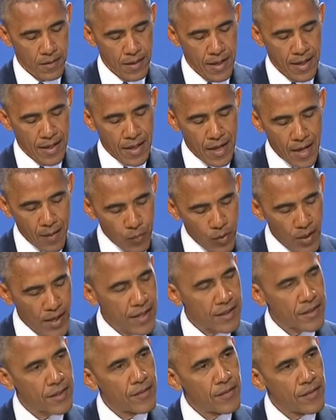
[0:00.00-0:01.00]
a
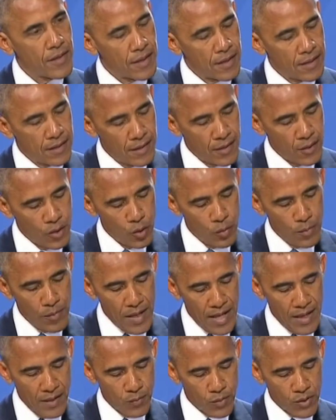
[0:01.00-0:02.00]
comprehensive and
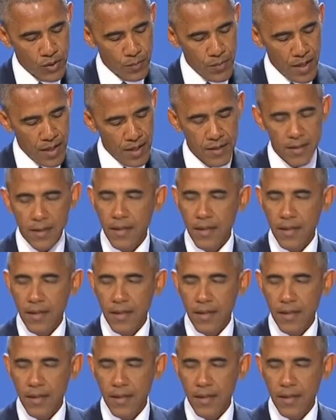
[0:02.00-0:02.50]
humane response